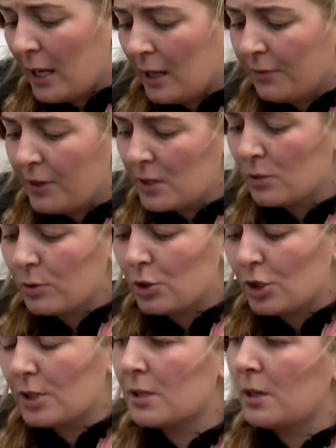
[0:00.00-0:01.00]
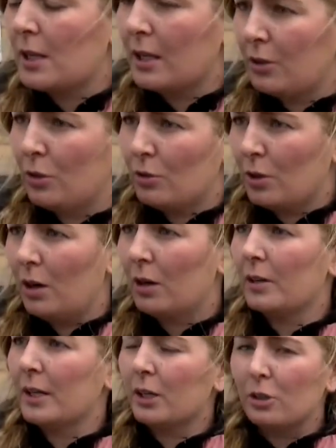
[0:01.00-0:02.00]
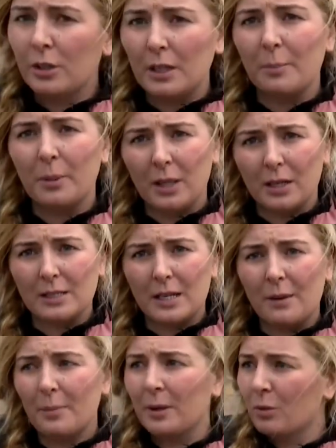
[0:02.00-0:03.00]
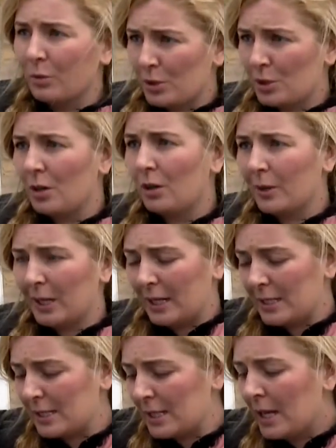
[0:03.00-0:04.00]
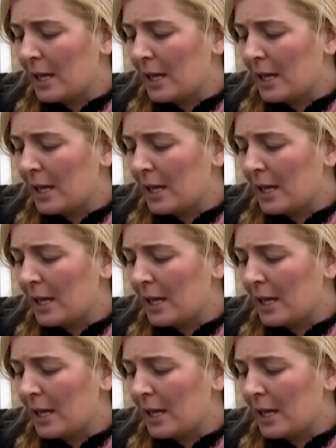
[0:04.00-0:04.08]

If this was just sitting in your yard, it could get plugged up with snow and ice.